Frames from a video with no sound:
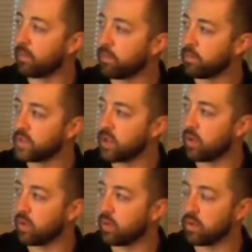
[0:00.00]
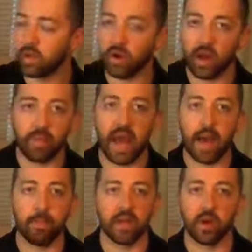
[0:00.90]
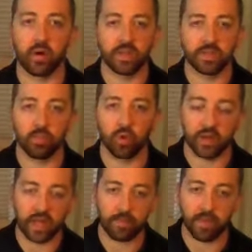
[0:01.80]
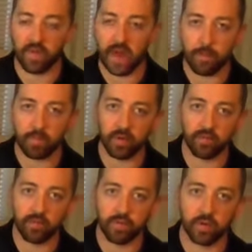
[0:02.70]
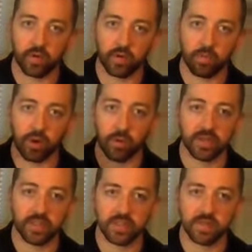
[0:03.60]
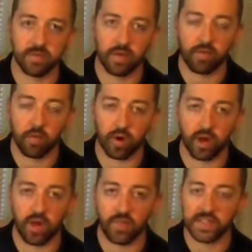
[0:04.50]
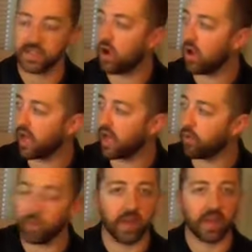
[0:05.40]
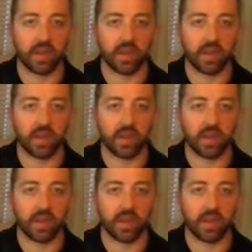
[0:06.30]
So, I'd be happy to go into more depth on that, but for the purpose for everyone on this call, I don't think